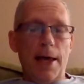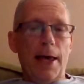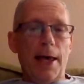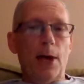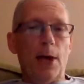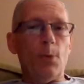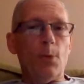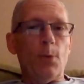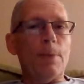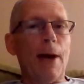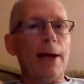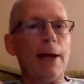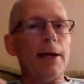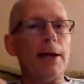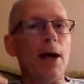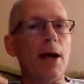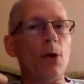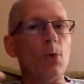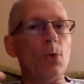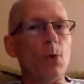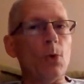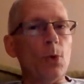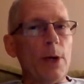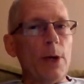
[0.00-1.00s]
and we might
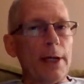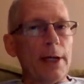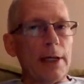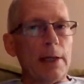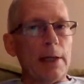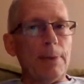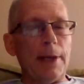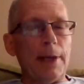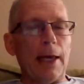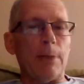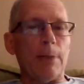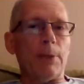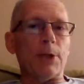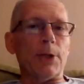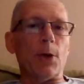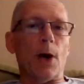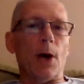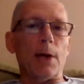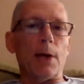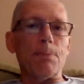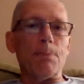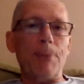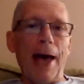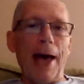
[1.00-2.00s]
not really be able to
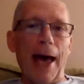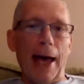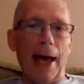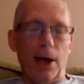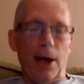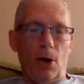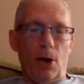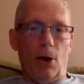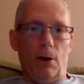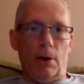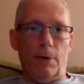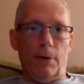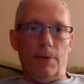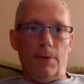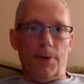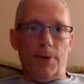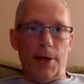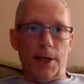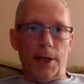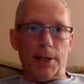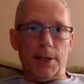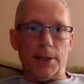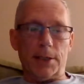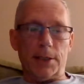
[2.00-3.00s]
unpack all of
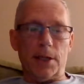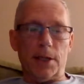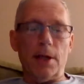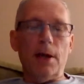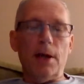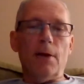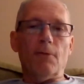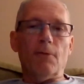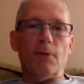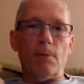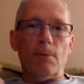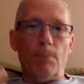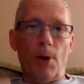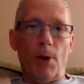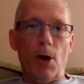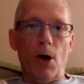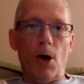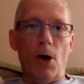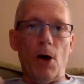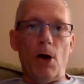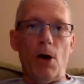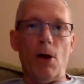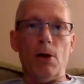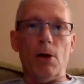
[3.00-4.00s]
this from
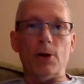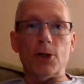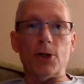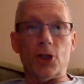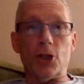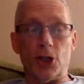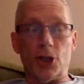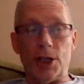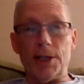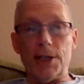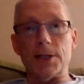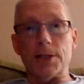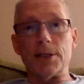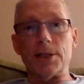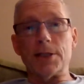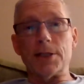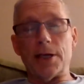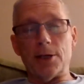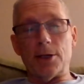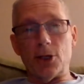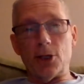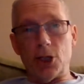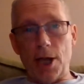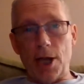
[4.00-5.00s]
Paul, Jesus,
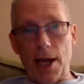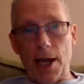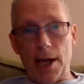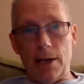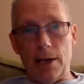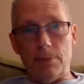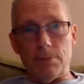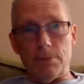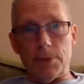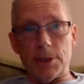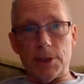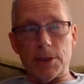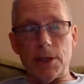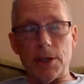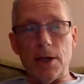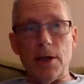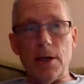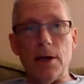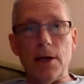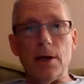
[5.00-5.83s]
and James